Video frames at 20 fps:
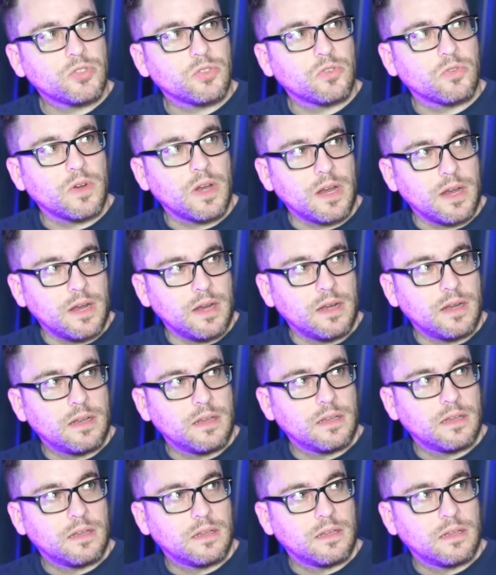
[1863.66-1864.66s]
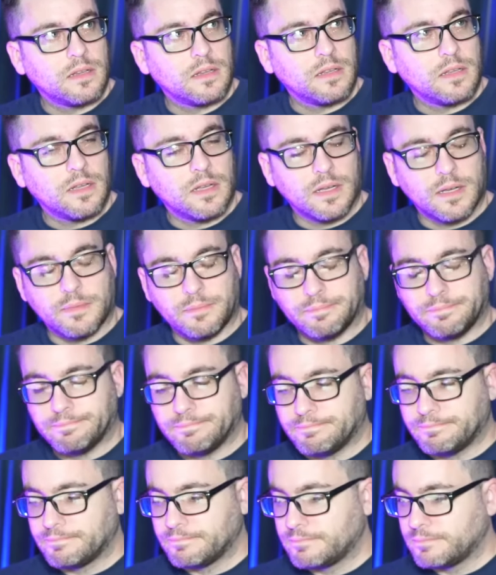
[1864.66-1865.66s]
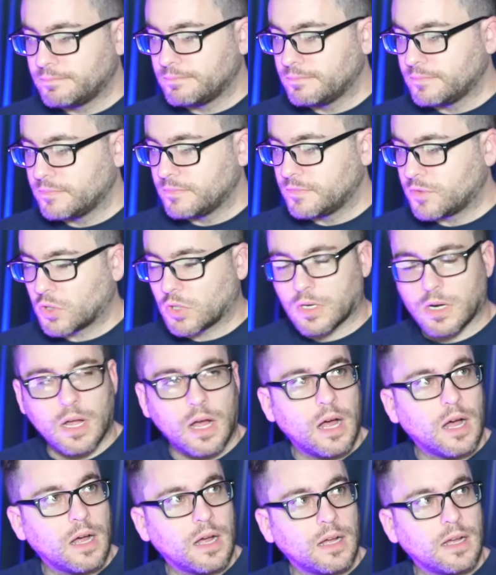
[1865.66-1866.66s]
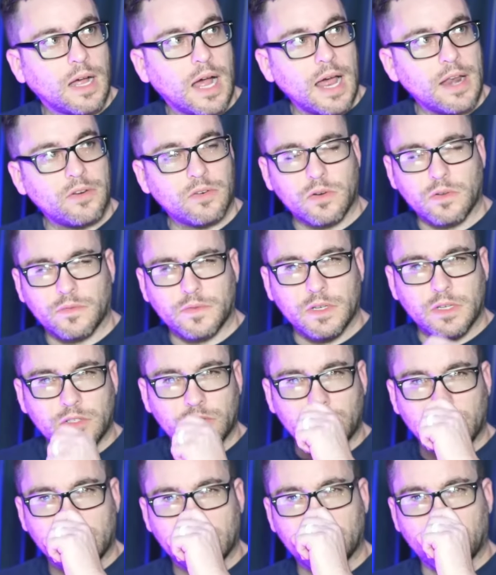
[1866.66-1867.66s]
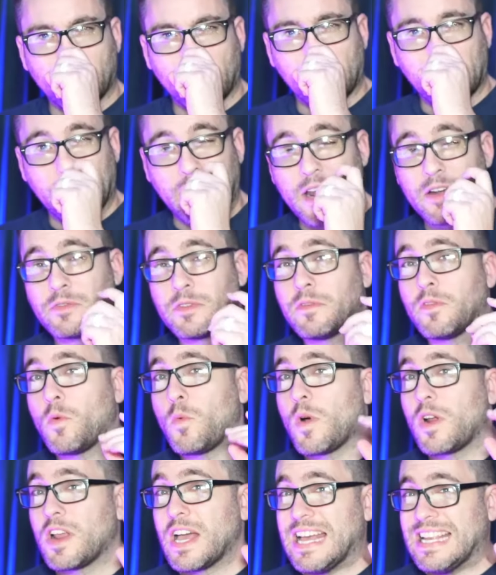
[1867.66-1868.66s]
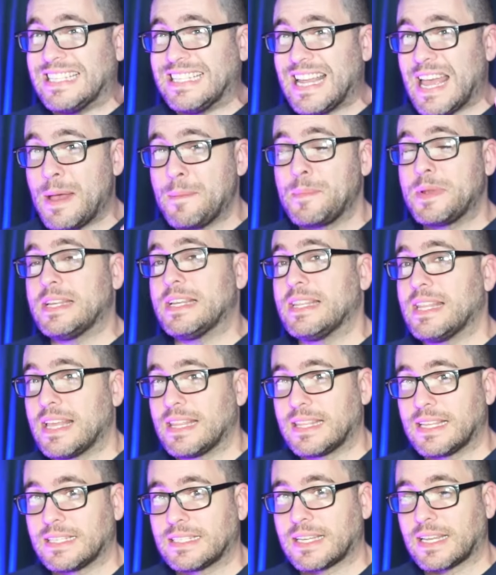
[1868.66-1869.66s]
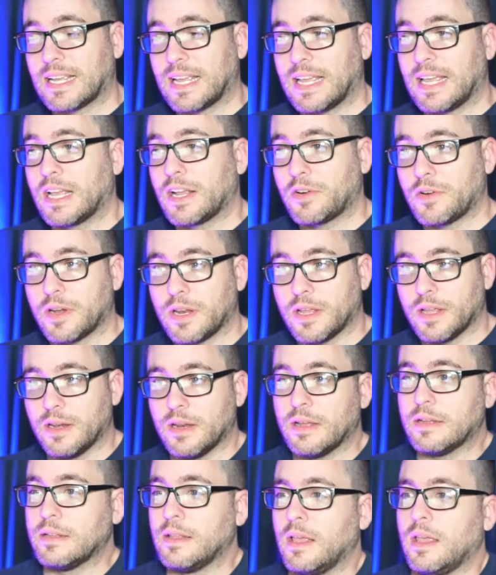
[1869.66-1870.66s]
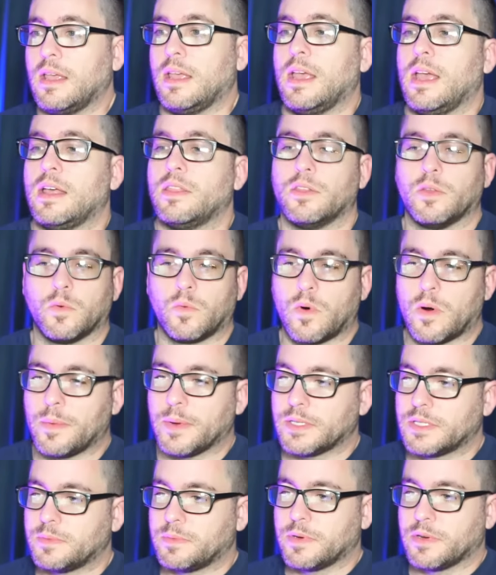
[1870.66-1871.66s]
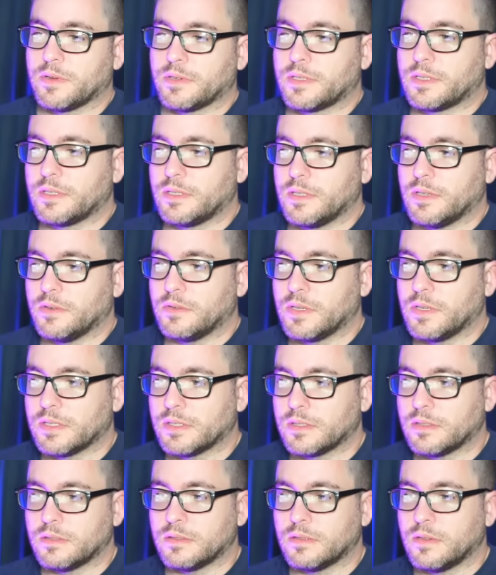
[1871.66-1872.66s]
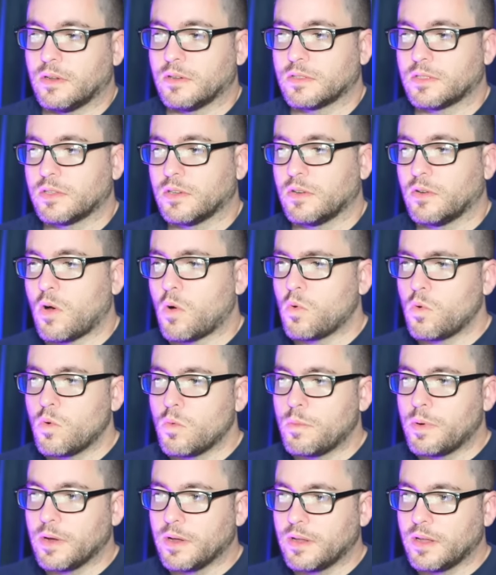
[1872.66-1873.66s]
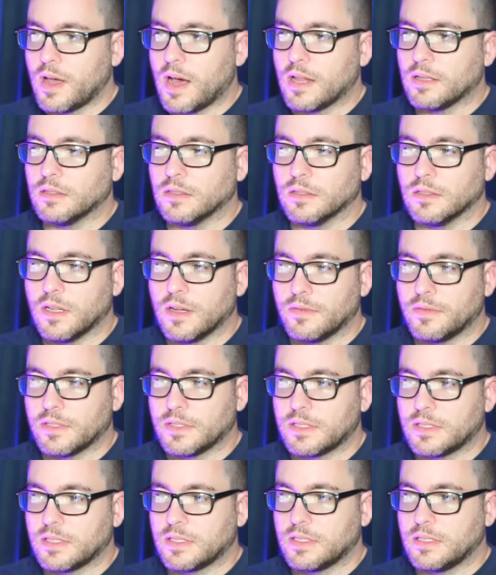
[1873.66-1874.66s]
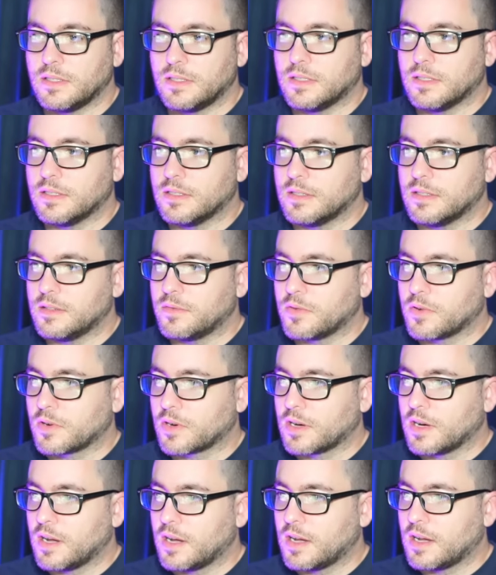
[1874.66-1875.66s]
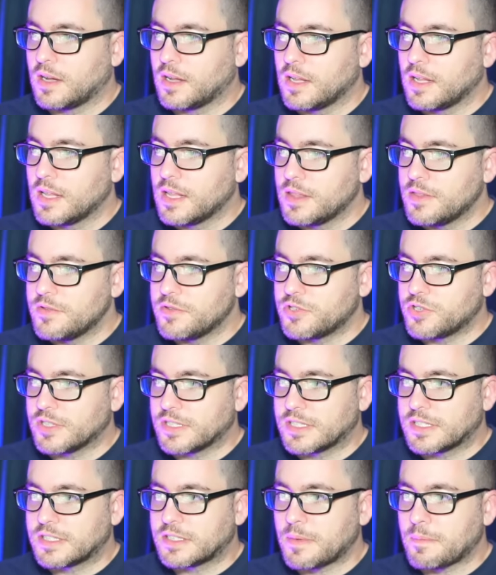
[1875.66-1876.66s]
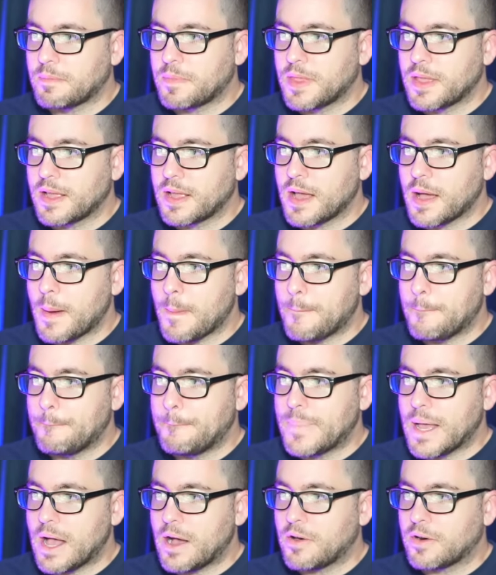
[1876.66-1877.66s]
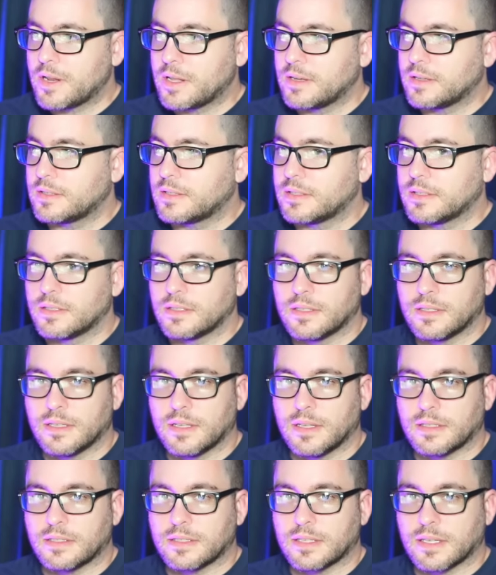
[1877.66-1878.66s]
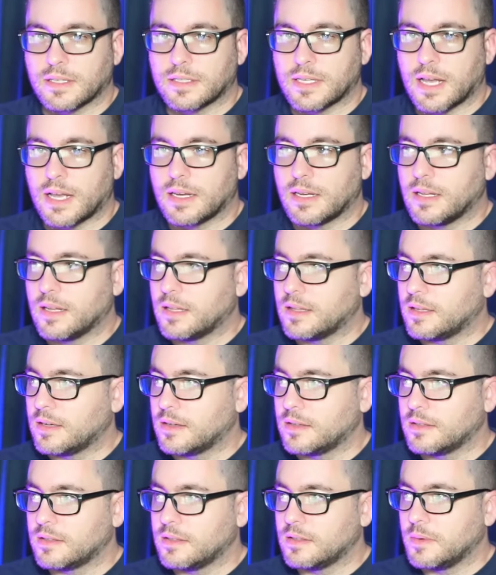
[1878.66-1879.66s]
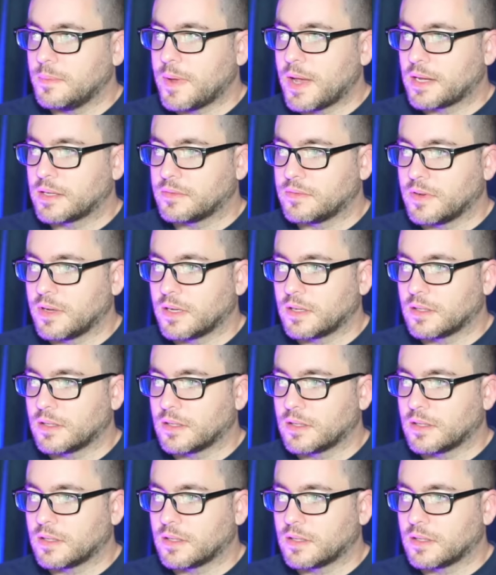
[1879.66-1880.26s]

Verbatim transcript: grade. Um, Burka. I don't know if it does transforming. I don't even want to attempt it. That thing's like a hand grenade. And then the robot spirits, you know, doesn't also. Oh, but I love it. See the the Verka. There's just something about it. that's like tiny on there. You need a magnifying